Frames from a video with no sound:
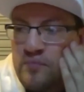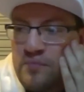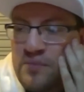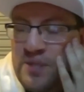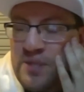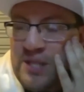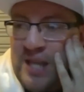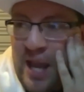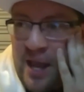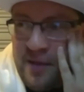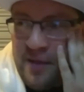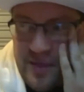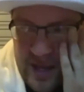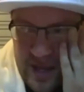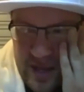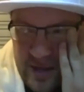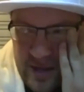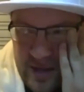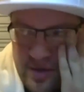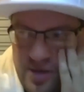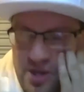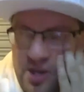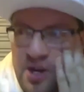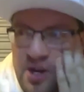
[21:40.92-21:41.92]
And
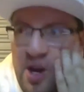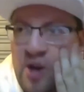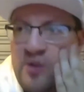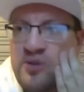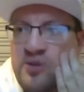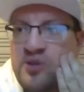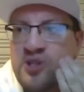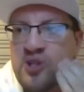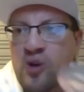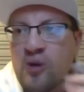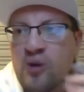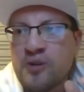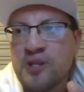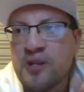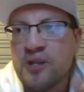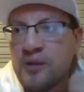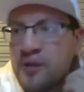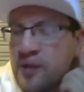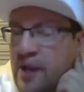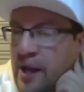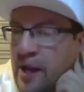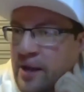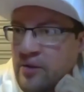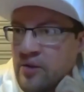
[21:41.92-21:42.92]
then, you know, you start to
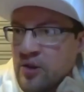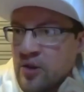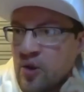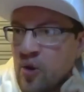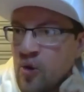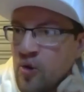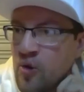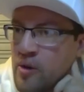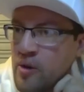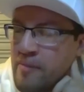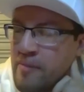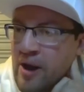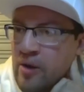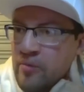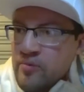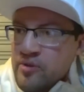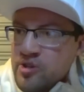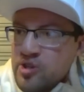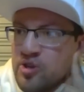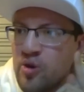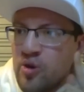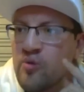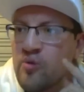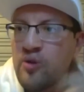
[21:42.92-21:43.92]
like learn
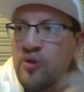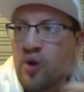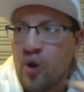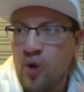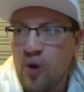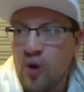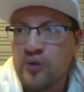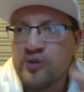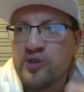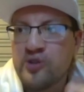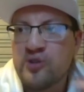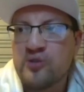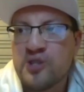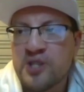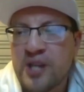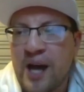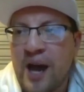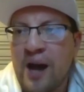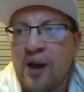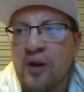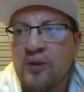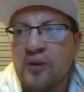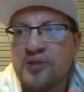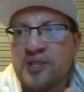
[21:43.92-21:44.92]
about certain arts or
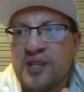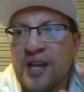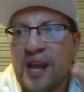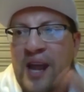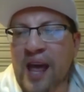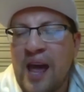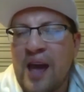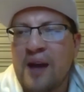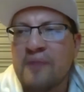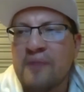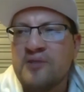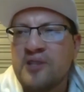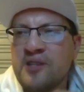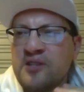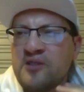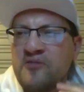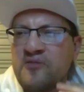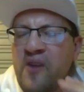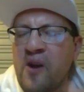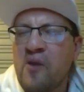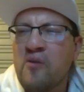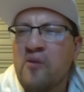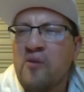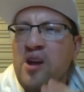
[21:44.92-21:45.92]
styles that have these
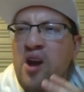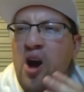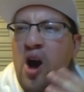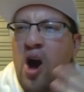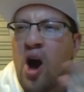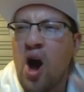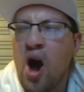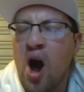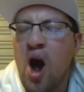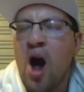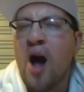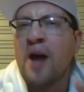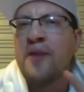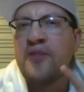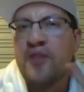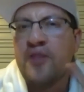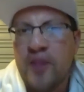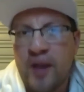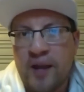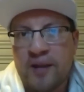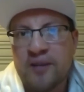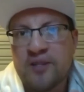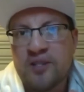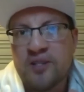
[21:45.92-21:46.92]
very odd
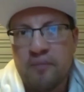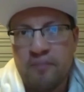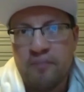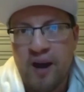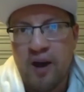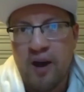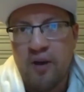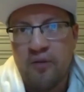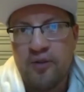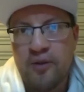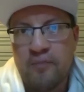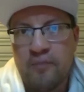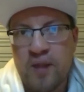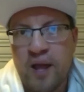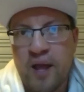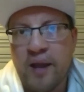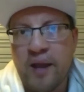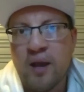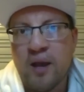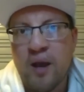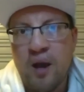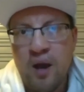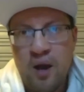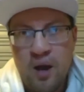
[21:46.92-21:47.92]
things about them.
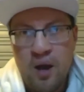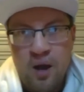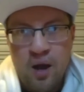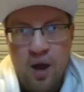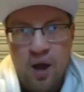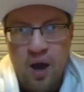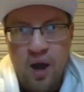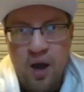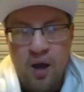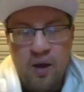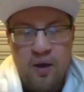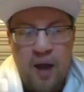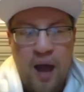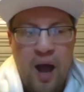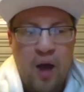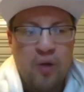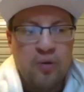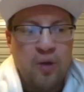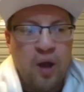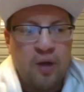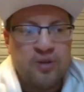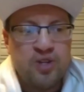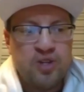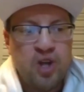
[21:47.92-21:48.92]
Like
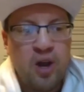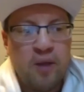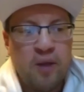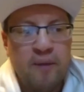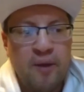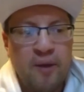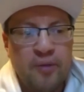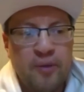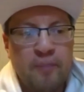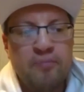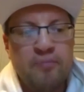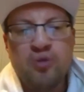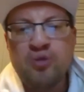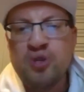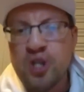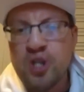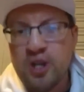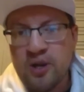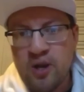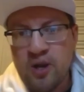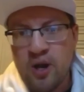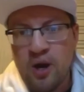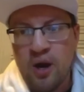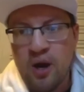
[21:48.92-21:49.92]
I'll talk about the
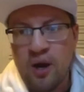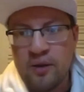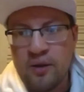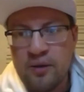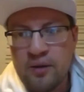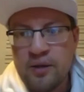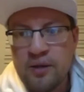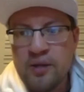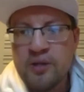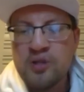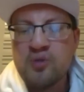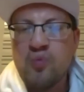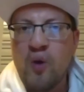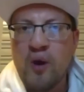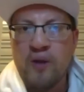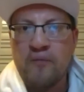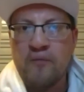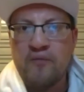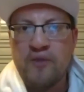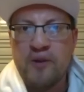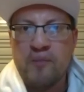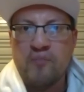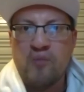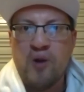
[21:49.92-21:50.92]
Bujinkan is one
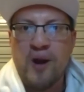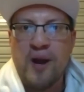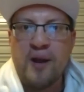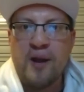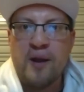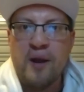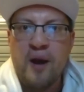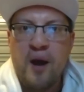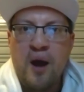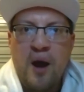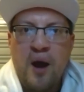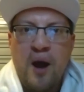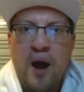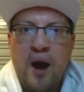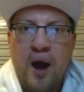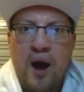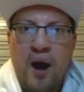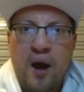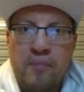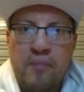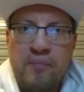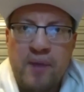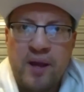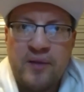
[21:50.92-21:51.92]
of them, right?
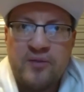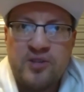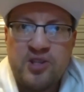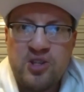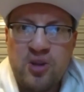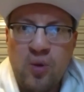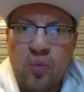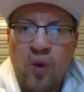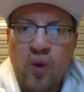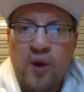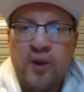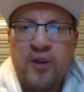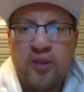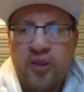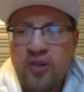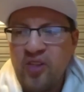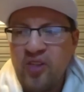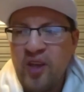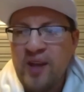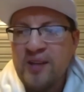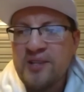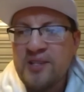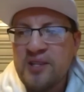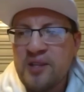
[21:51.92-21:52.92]
And so one of the
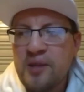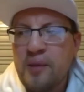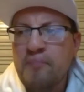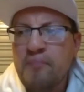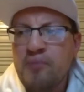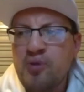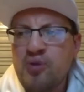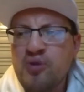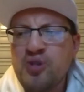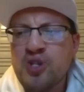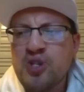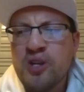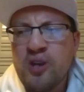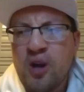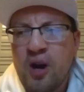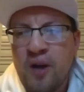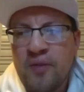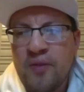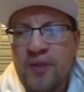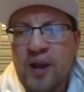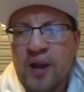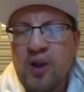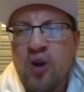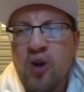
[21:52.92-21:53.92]
things in the
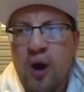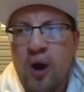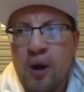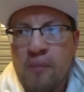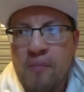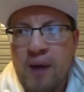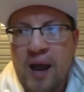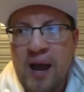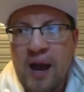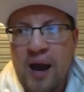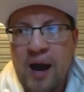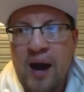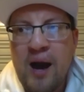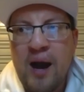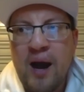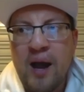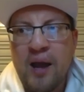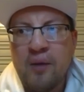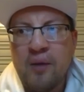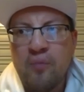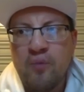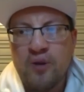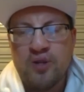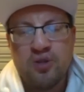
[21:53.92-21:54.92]
Bujinkan that caught my
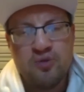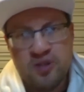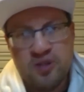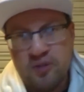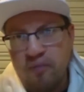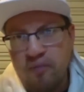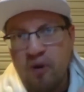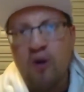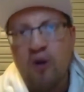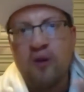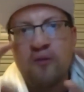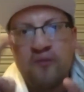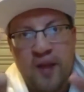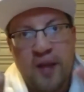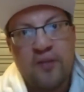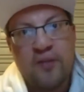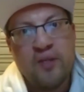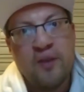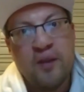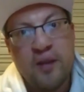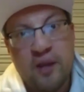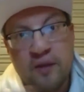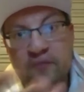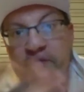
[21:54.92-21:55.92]
eye, which was a part of
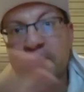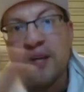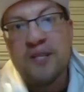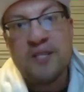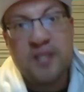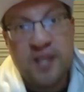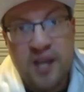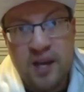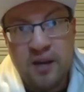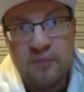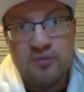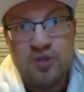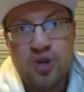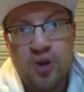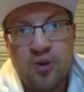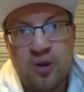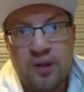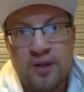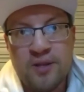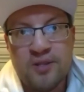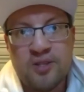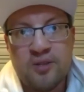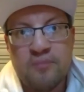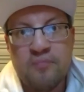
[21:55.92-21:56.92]
like the investigative
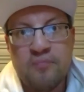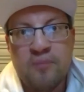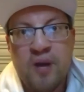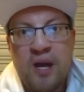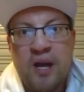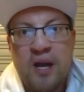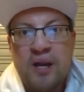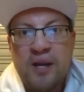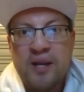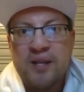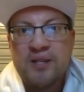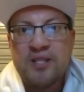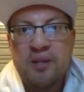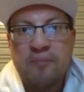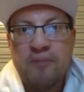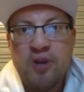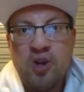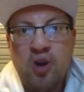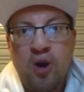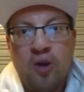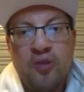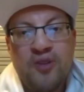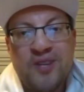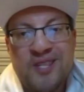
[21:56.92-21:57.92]
journalism, is
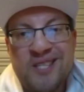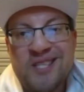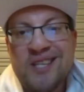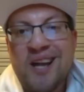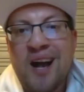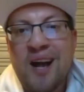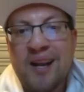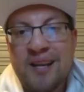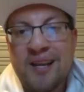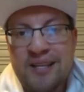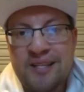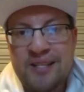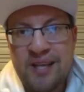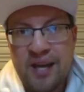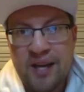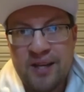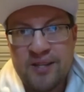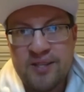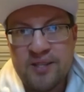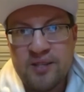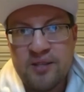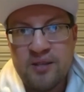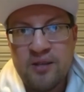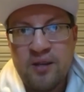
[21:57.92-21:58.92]
something called the Saki
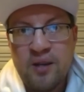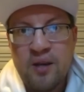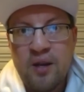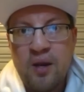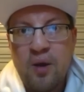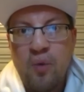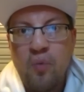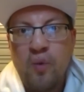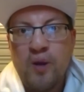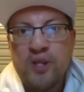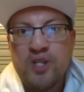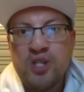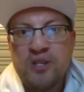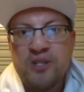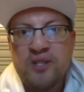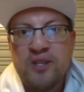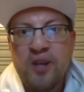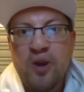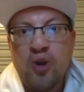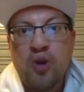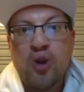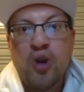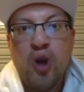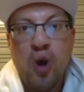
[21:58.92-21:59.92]
test, which is
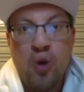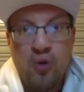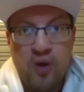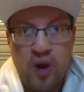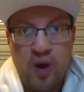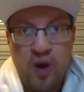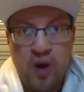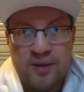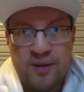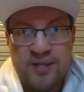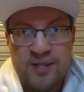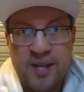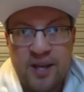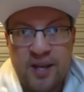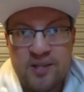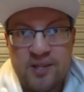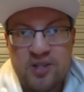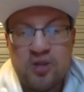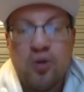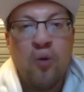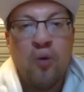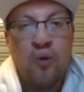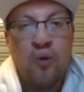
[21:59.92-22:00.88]
their Godon test or